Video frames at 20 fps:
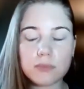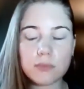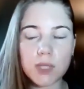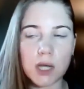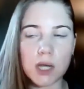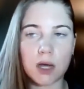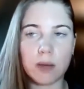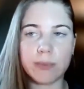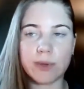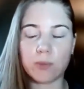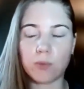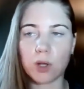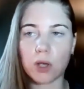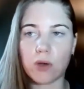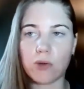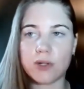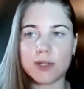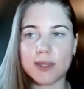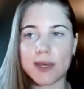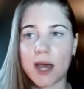And we'll
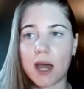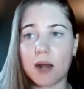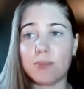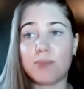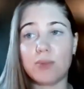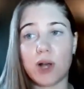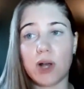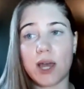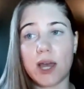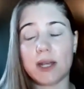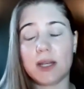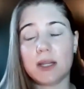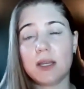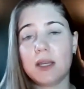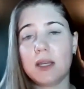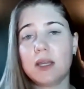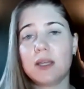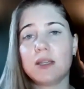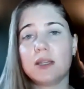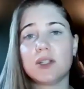go into that, but
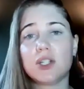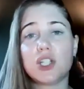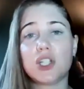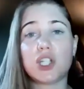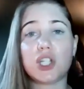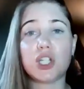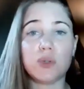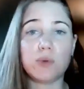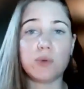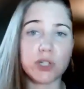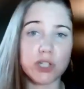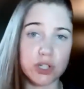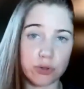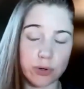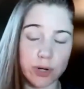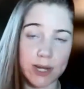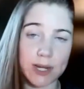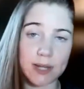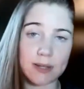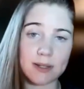to a
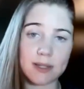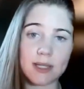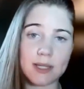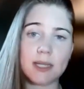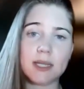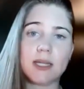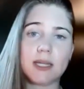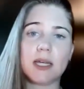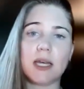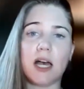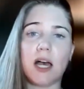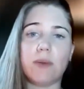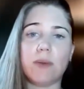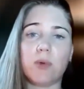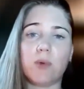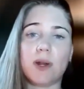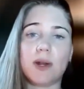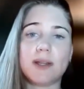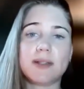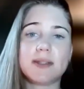degree.
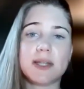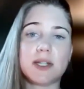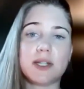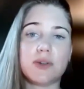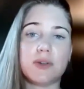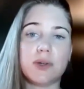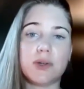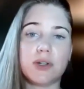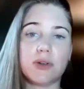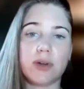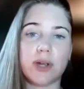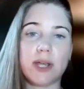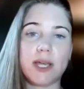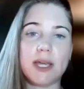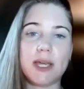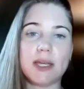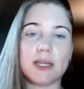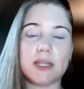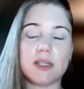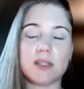And when I say to a
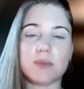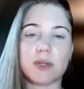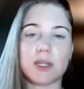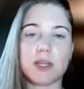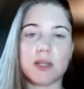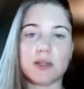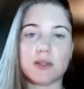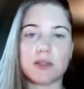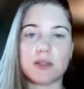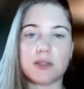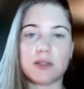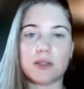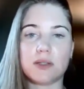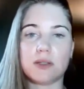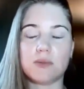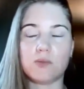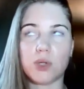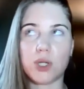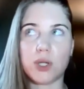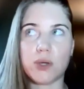degree is because
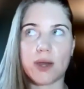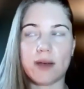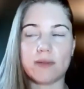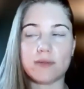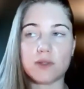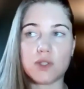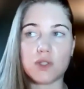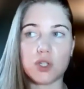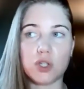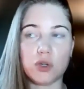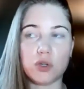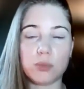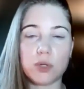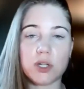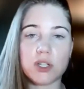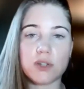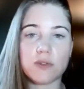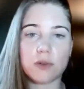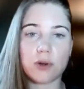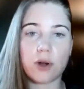when you have too
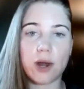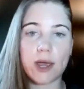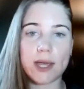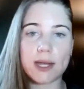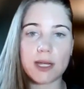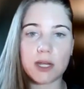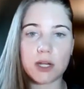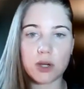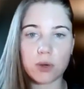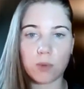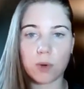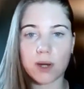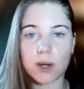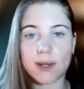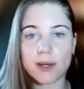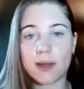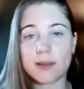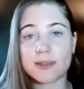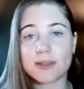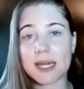much variety in your
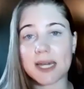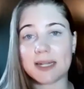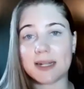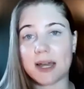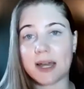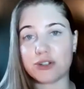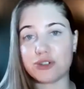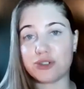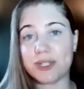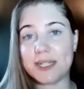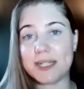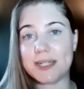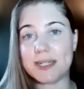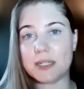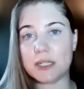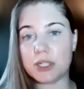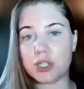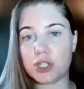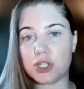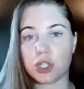workouts, that can actually
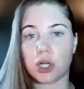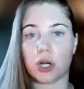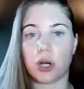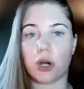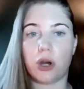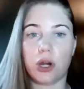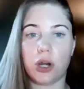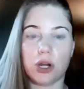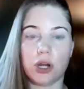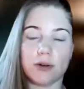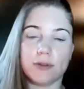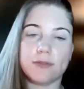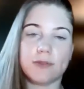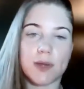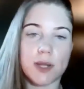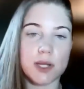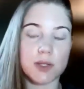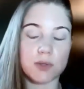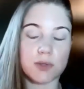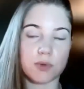deter your
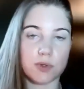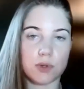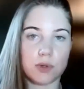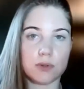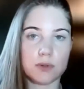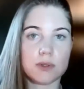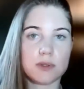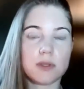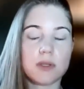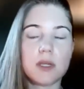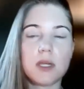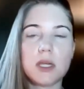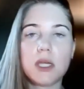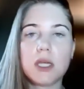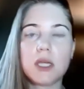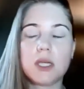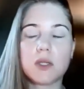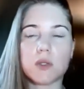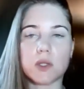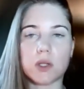fitness results.
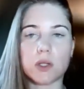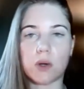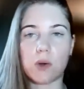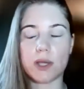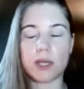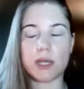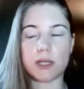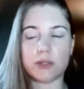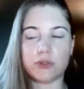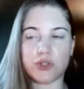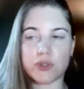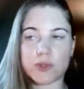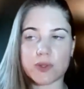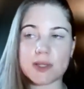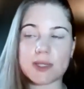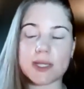So in just a